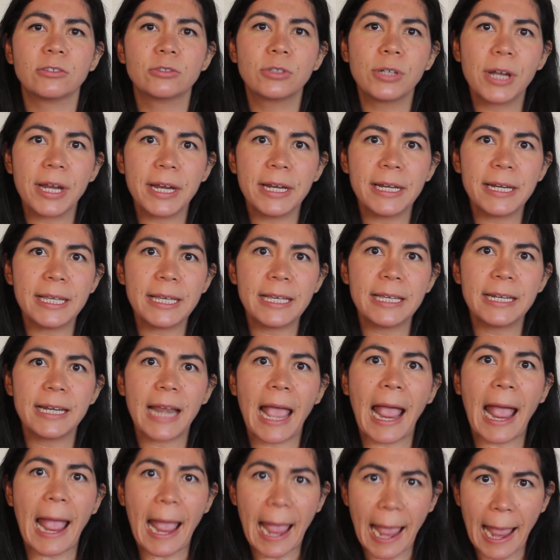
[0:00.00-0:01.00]
training
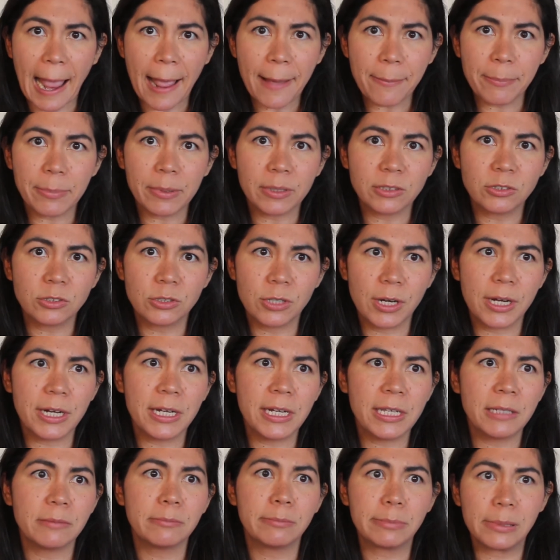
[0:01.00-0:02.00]
app, a
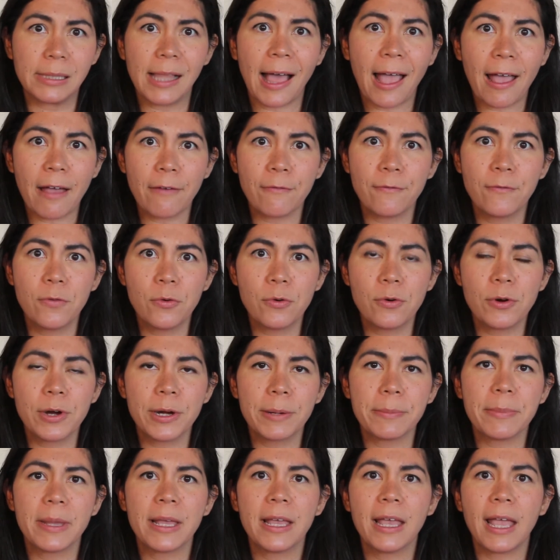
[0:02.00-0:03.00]
training
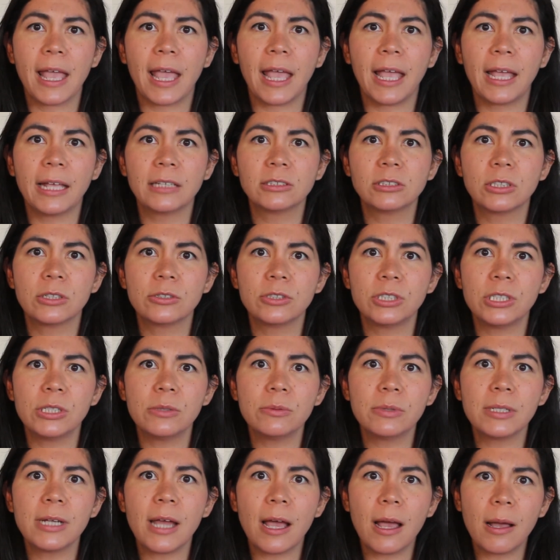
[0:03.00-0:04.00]
platform, and so she
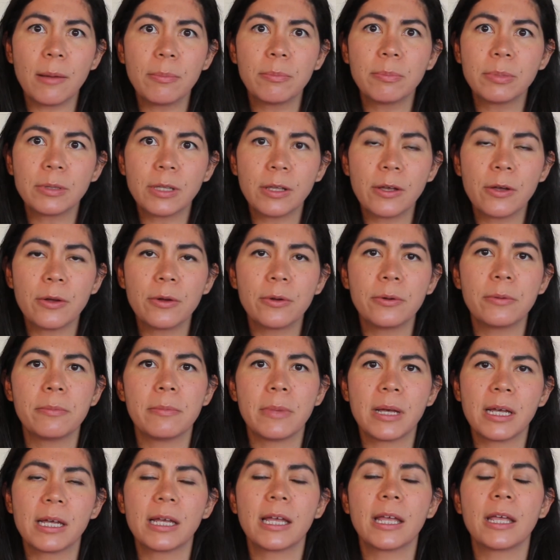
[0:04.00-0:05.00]
would upload
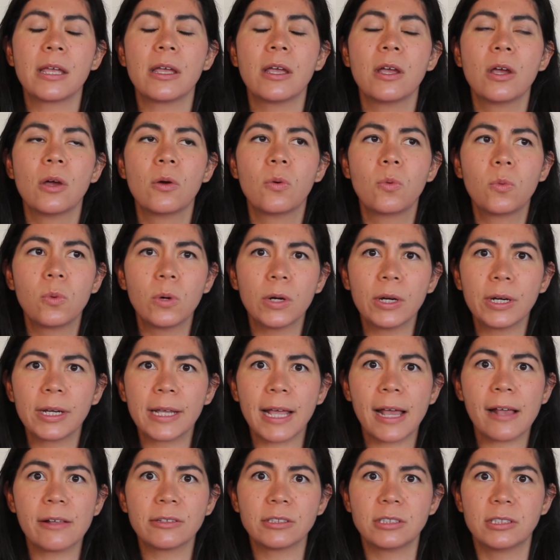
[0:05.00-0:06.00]
my
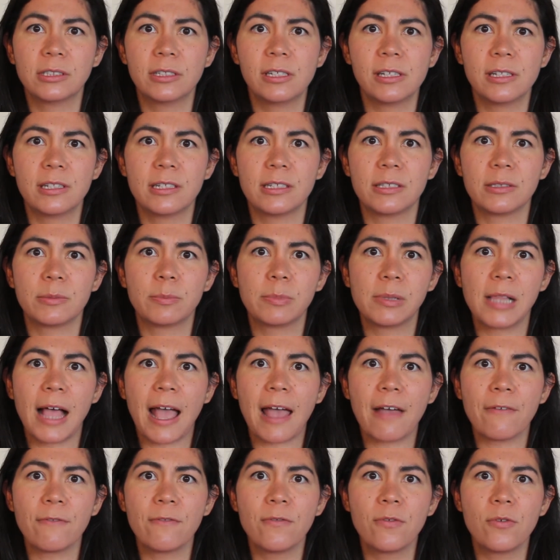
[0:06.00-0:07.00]
workouts to this
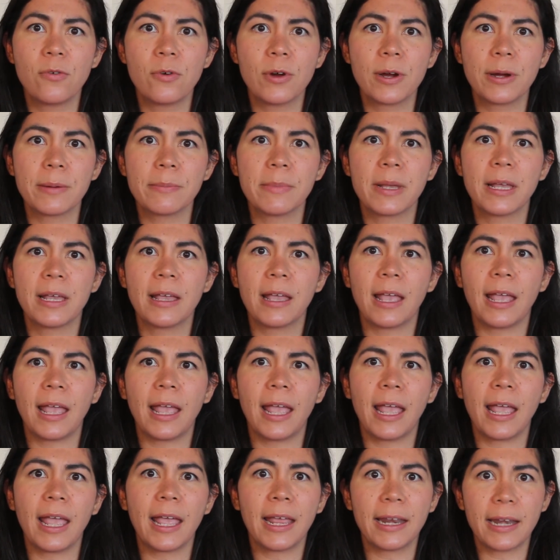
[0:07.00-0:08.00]
platform,
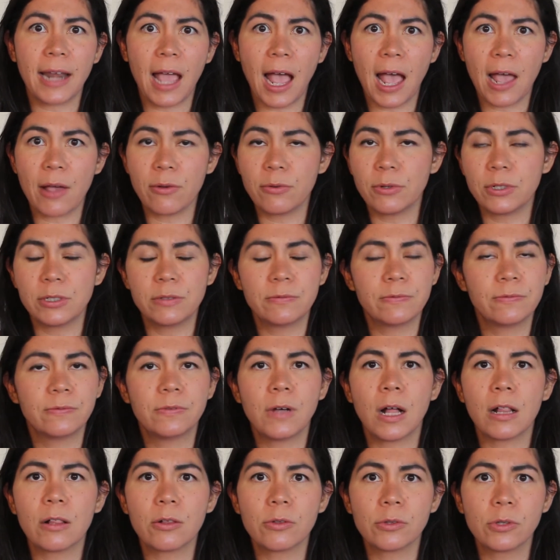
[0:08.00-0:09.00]
and I would
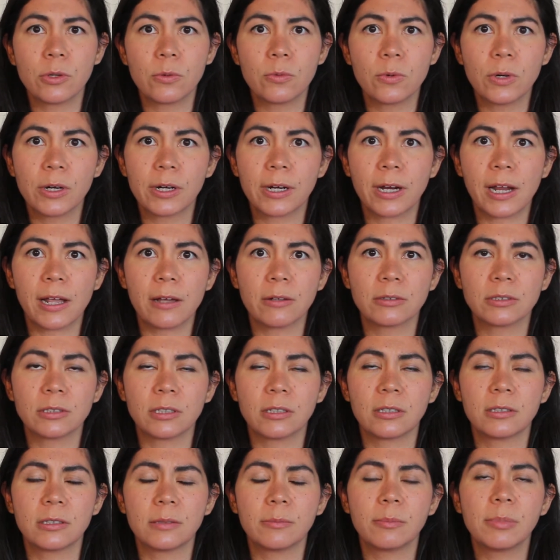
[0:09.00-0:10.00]
follow the workouts
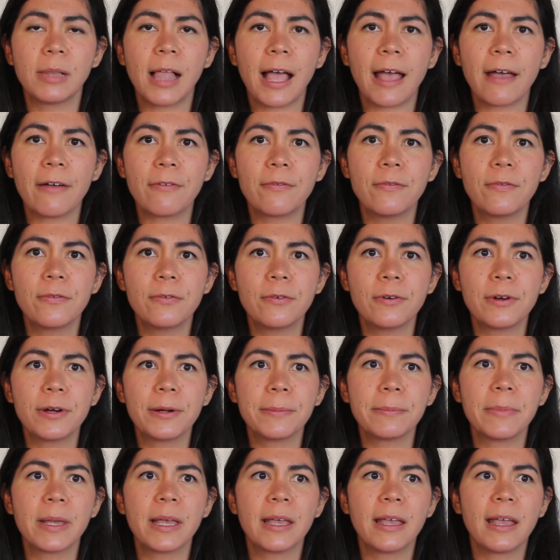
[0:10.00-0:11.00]
on the
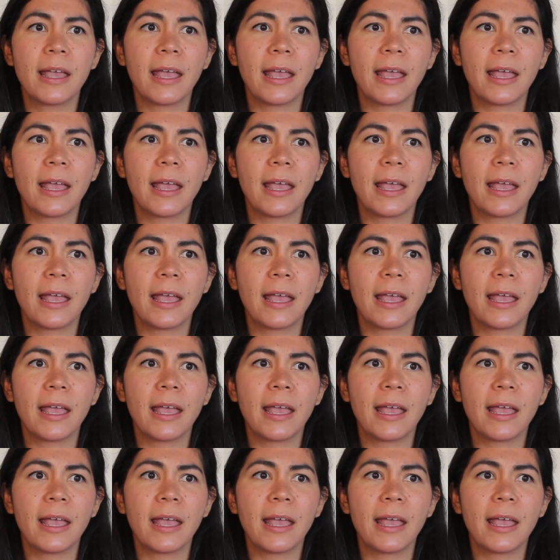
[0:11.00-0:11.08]
platform.